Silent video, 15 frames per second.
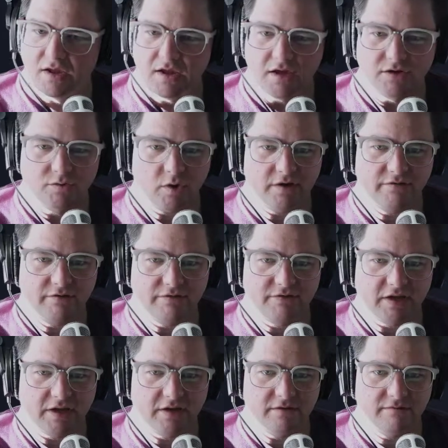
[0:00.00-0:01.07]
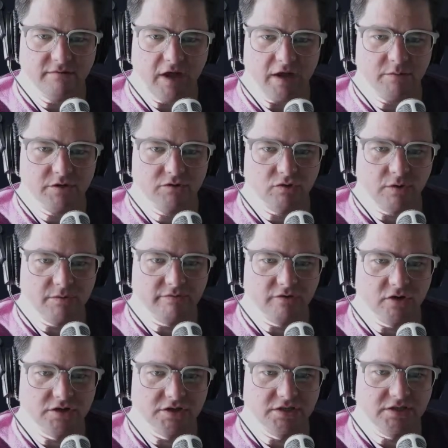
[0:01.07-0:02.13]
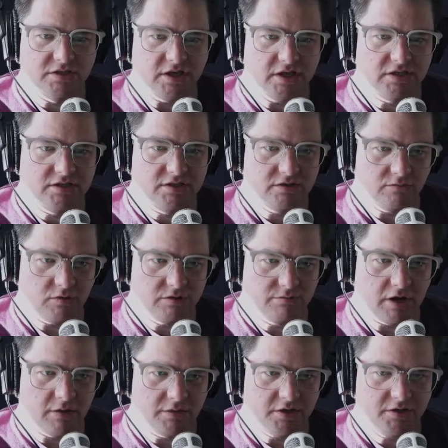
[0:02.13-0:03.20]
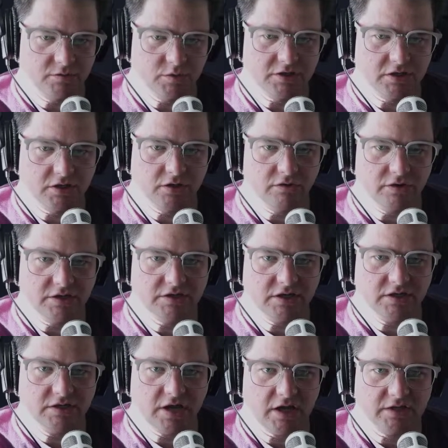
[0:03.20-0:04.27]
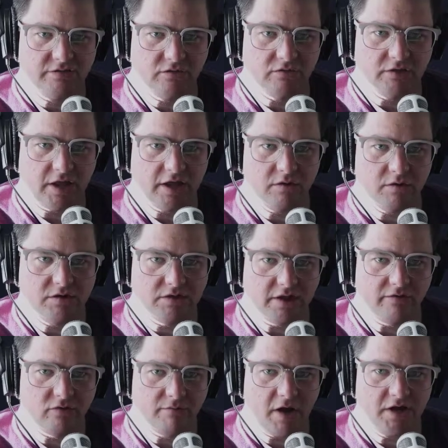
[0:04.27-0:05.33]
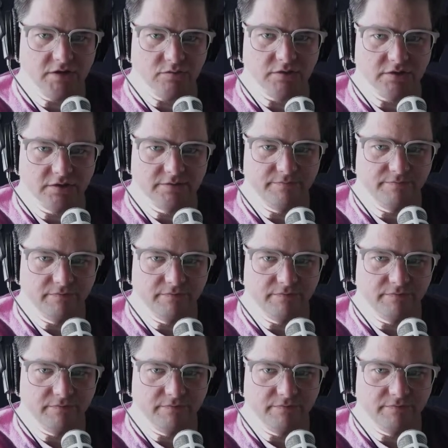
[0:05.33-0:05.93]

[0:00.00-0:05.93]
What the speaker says: In 2015, ECMAScript version 6 was published, which included a syntax for language-level modules,